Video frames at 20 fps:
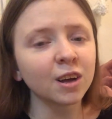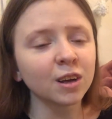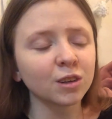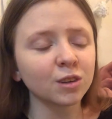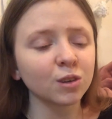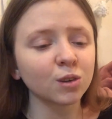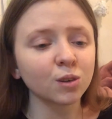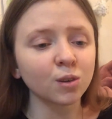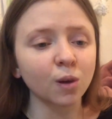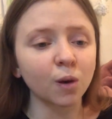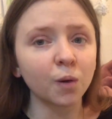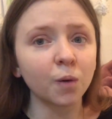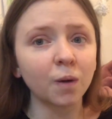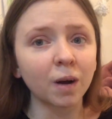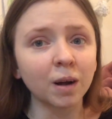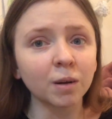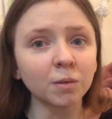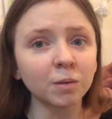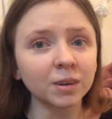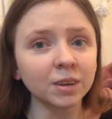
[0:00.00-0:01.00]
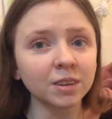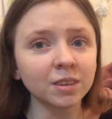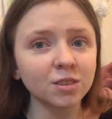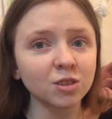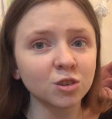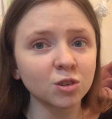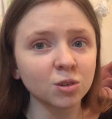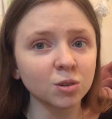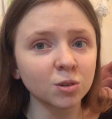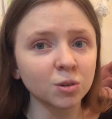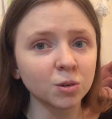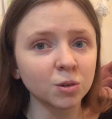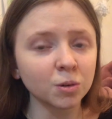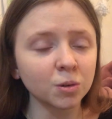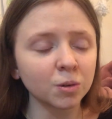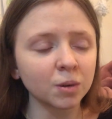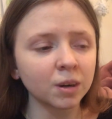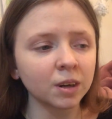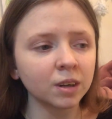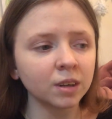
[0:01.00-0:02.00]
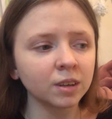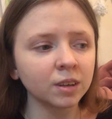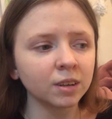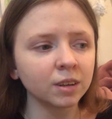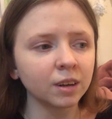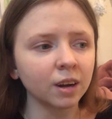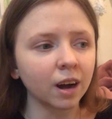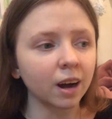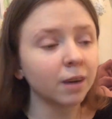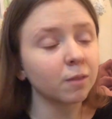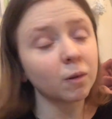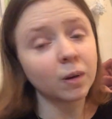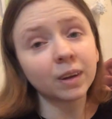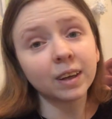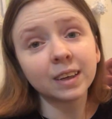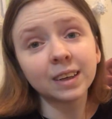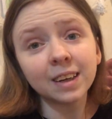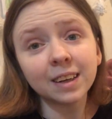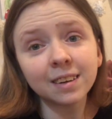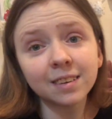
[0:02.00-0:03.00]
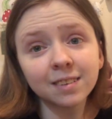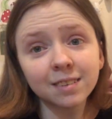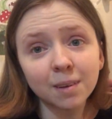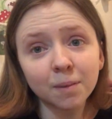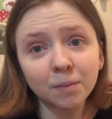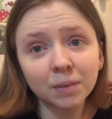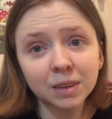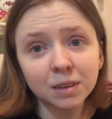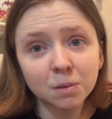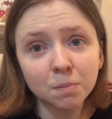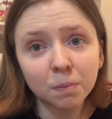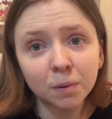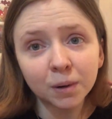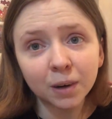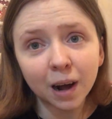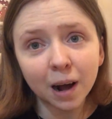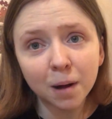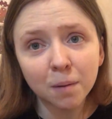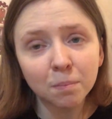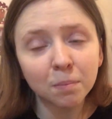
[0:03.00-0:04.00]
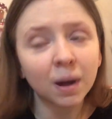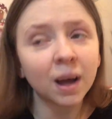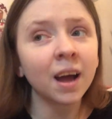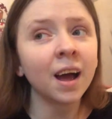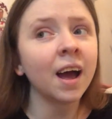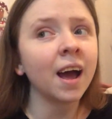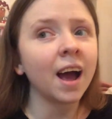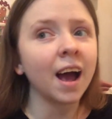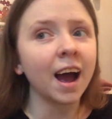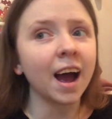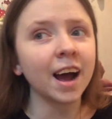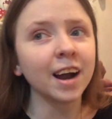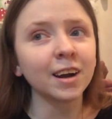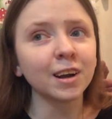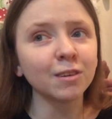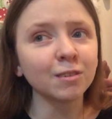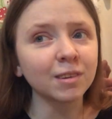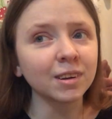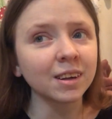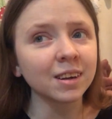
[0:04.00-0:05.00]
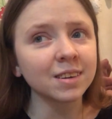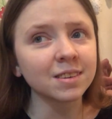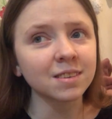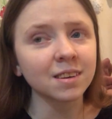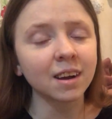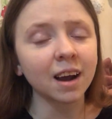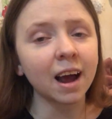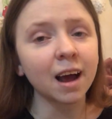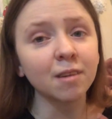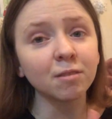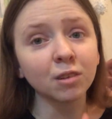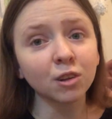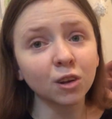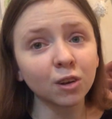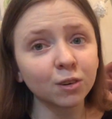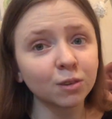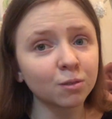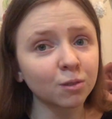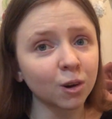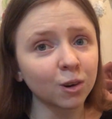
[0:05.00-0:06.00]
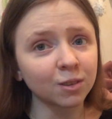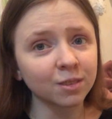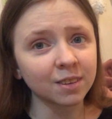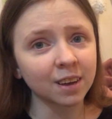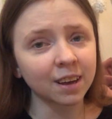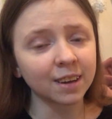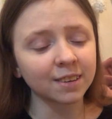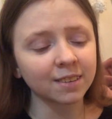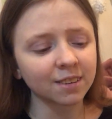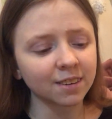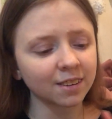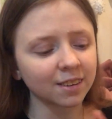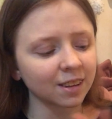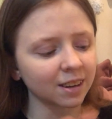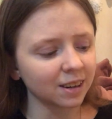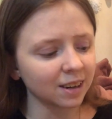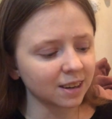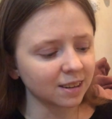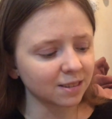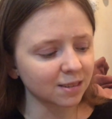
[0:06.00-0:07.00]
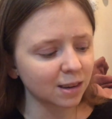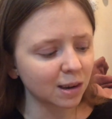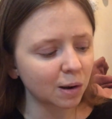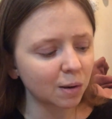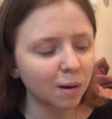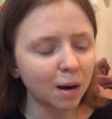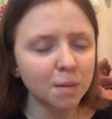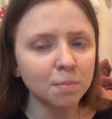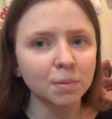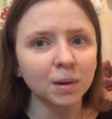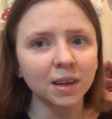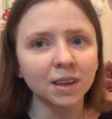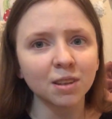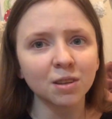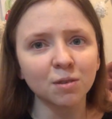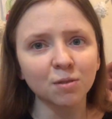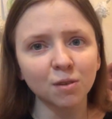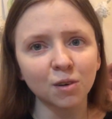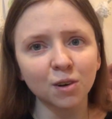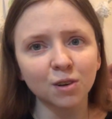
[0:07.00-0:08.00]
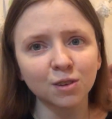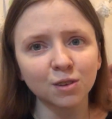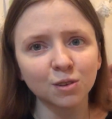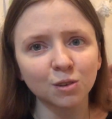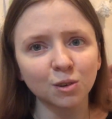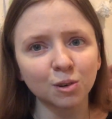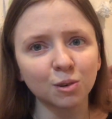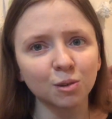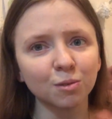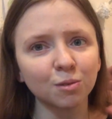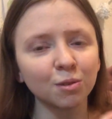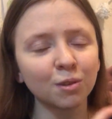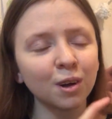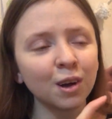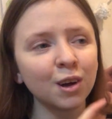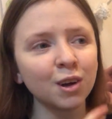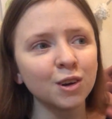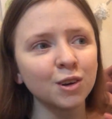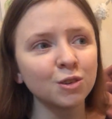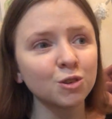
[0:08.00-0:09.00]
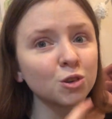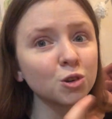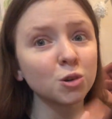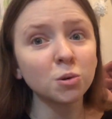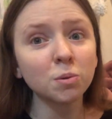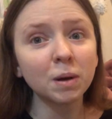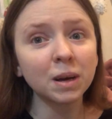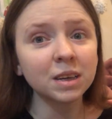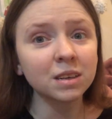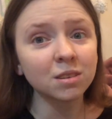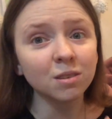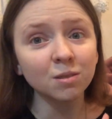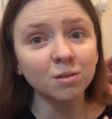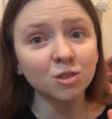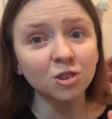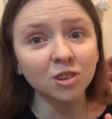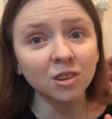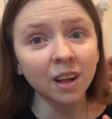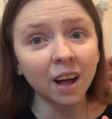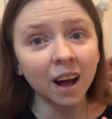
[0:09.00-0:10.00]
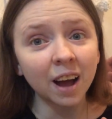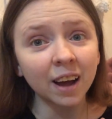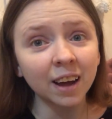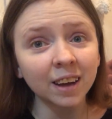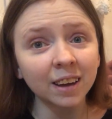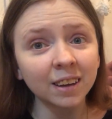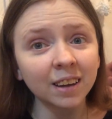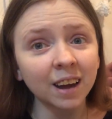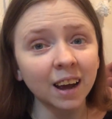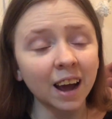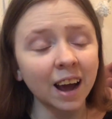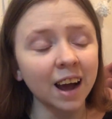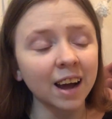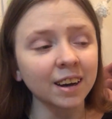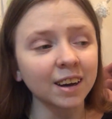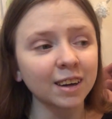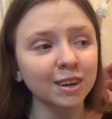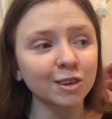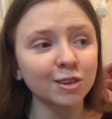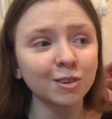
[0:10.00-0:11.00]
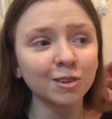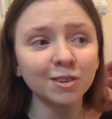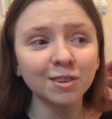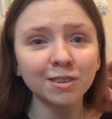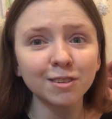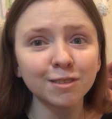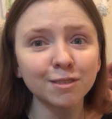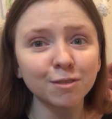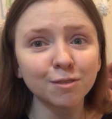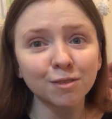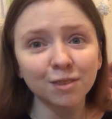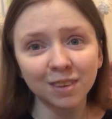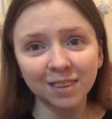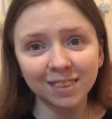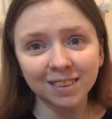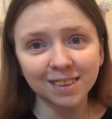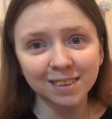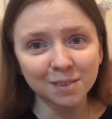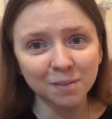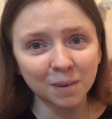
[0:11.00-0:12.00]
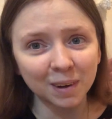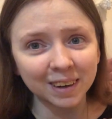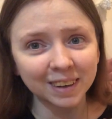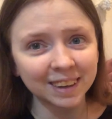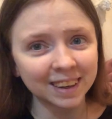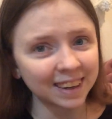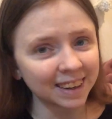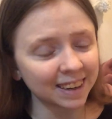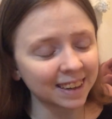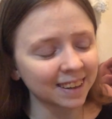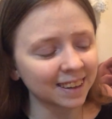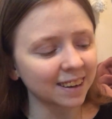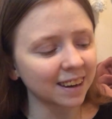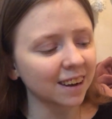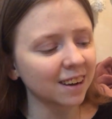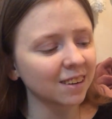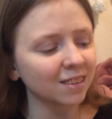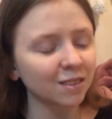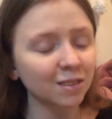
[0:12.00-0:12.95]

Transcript: So I wanted to, I needed something to put up, and I realized that I have a lot of content that needs to go up in the first sort of 2 weeks of July, and I couldn't fit this one in.